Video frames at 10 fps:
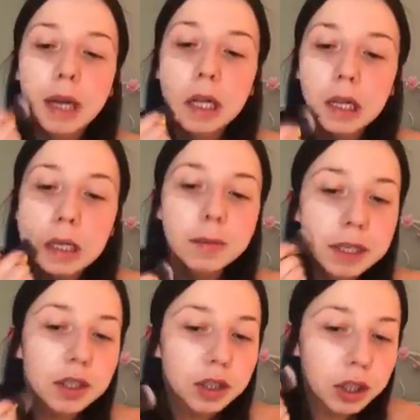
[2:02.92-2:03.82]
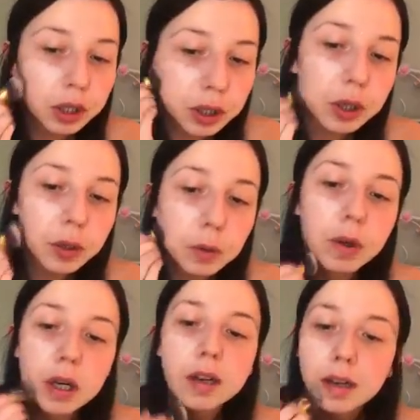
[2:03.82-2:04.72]
be a little bit
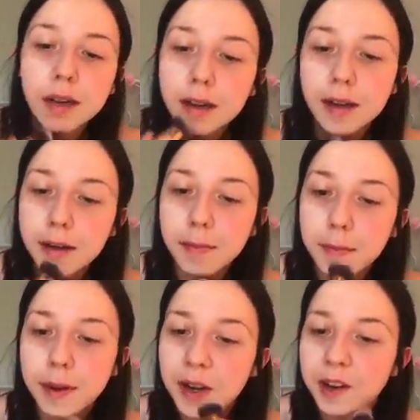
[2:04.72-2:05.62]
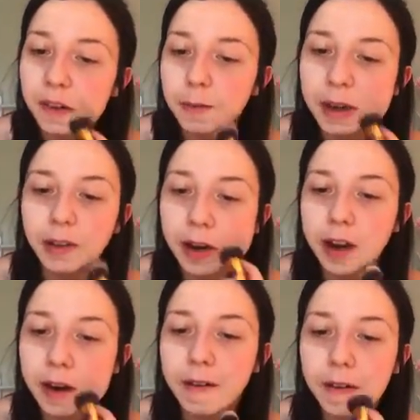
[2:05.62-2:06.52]
too pale for me
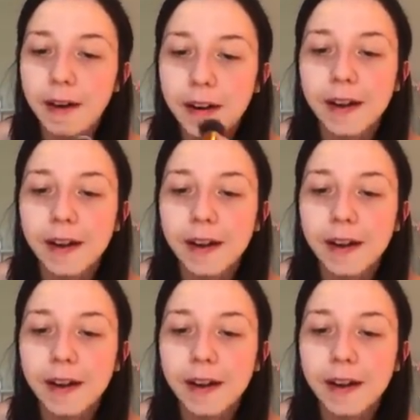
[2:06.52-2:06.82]
right now,